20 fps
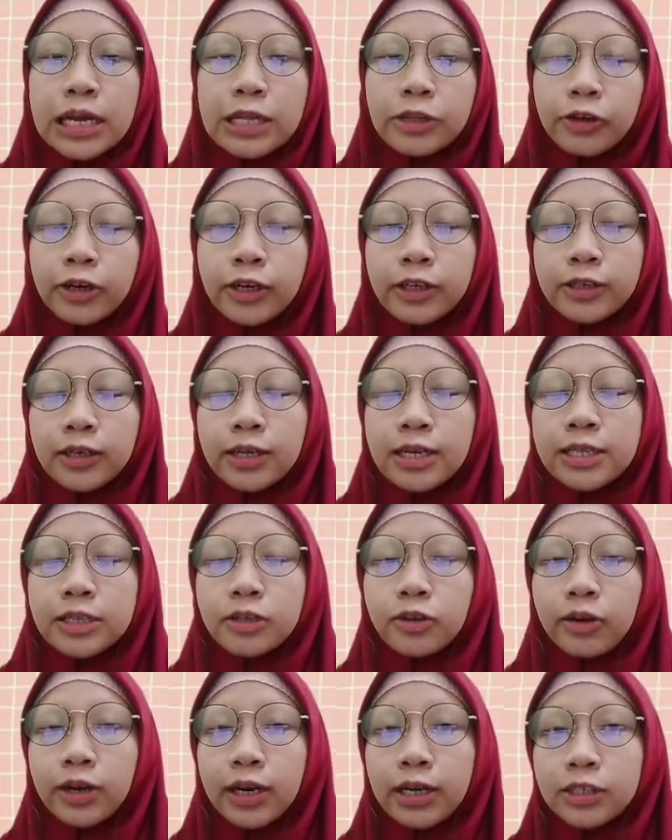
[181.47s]

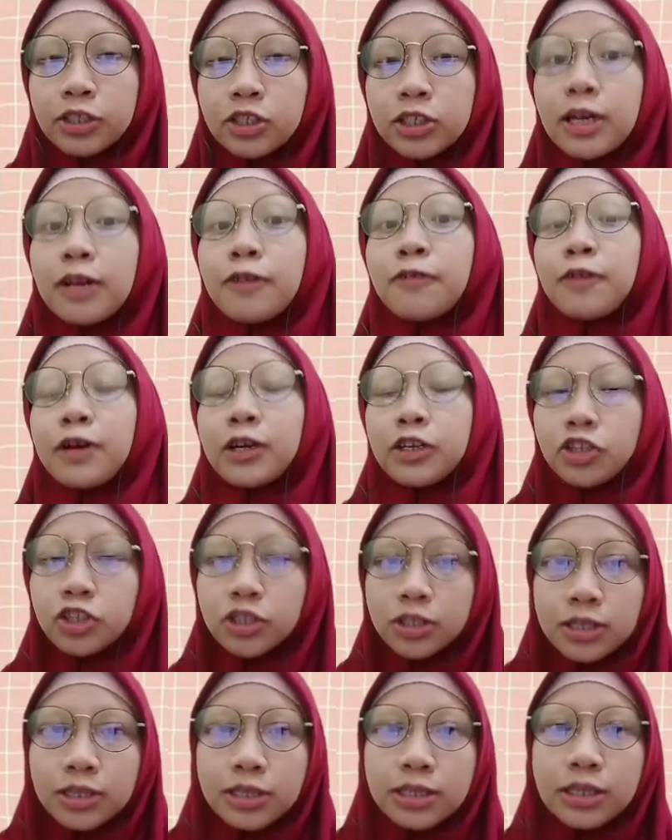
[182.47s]
interactional
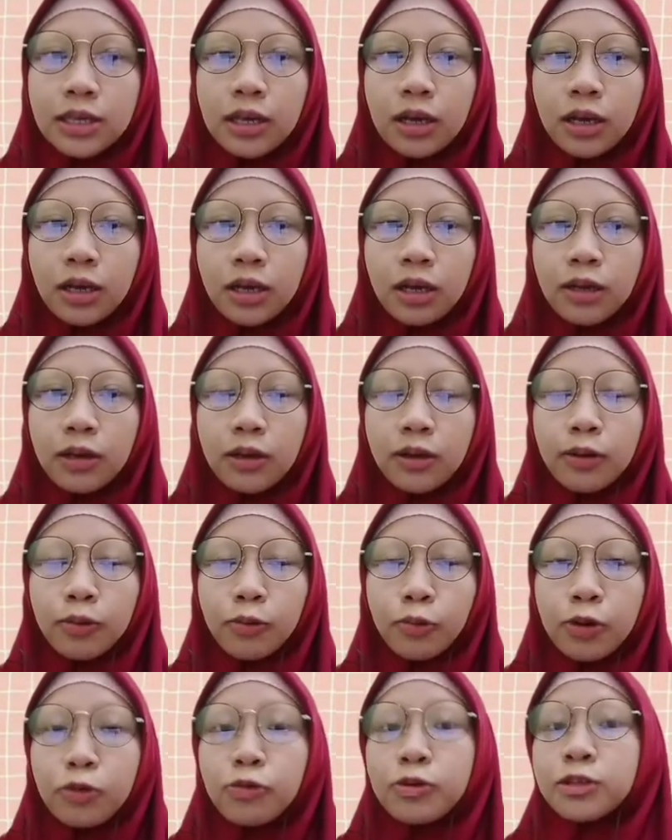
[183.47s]
functions
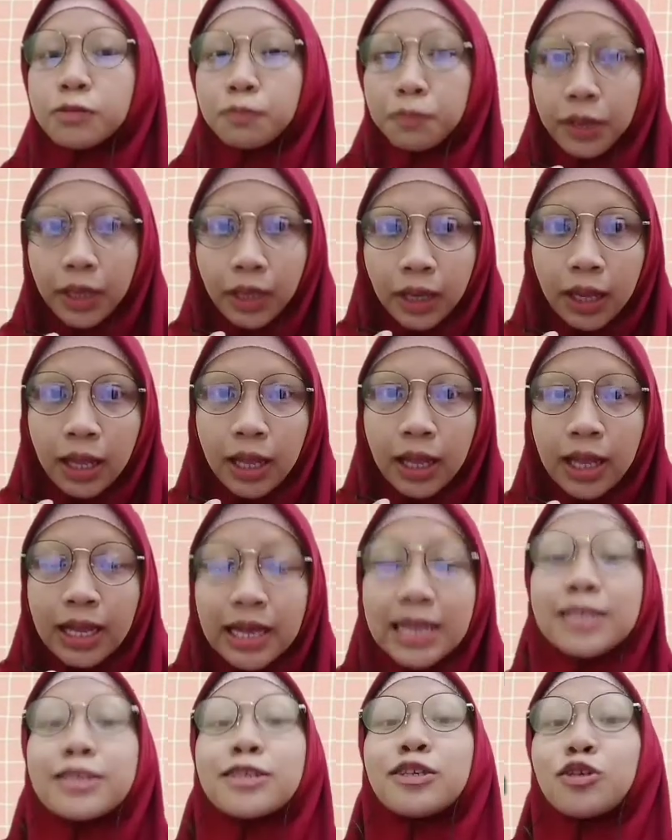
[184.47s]
when we speak
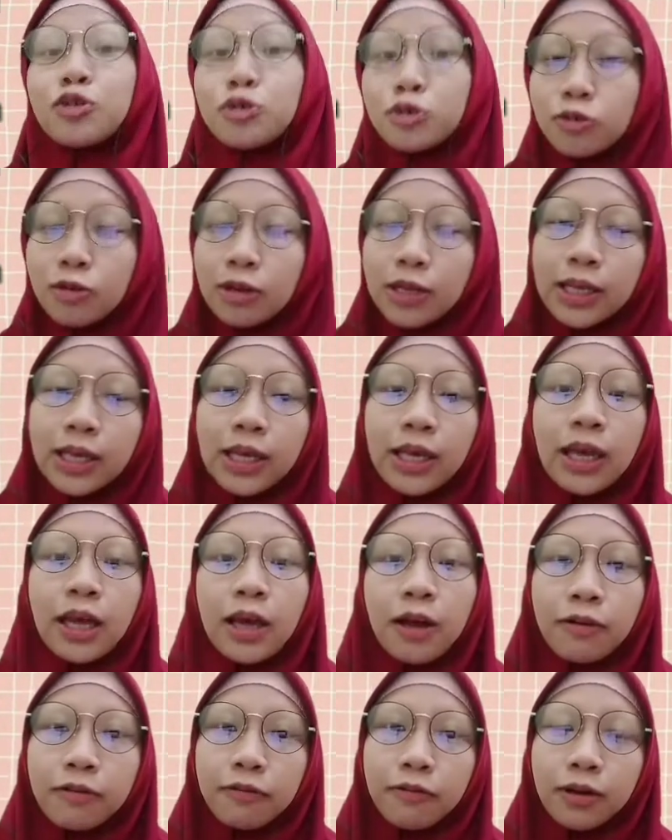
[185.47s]
is usually
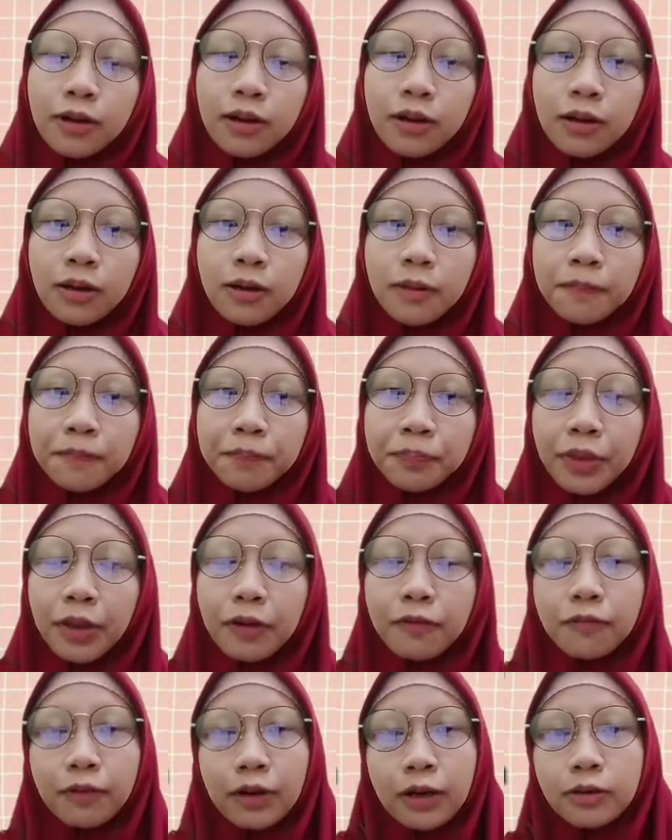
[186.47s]

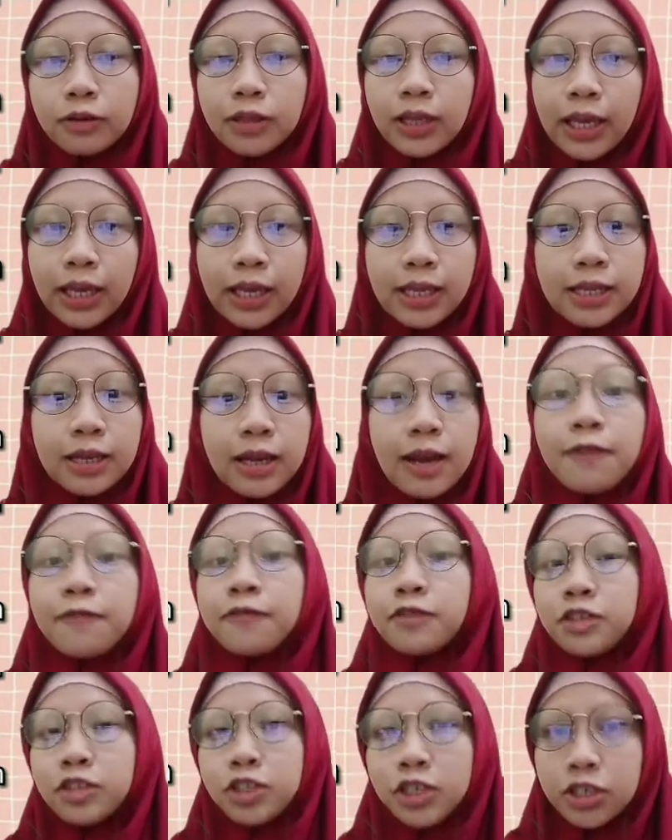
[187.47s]
found in
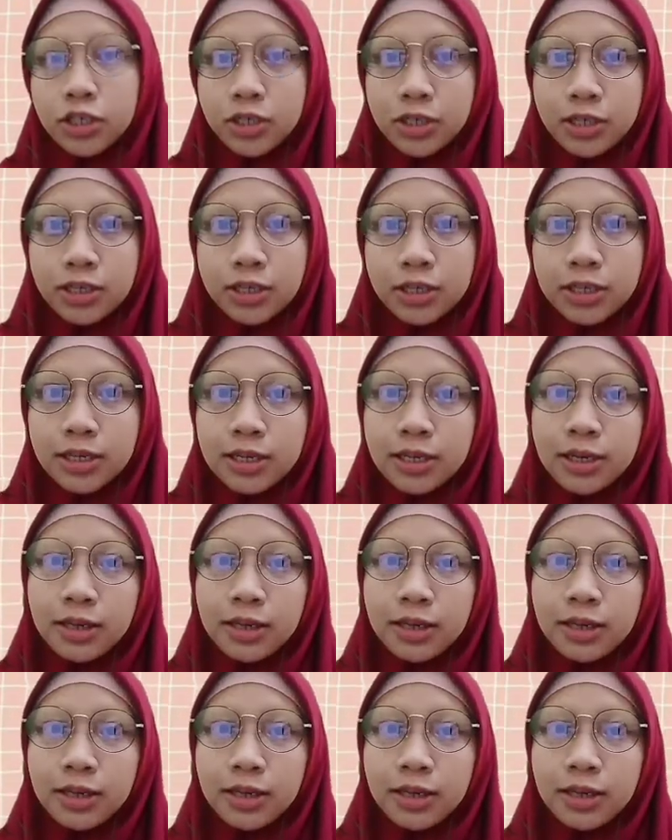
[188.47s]
conversations.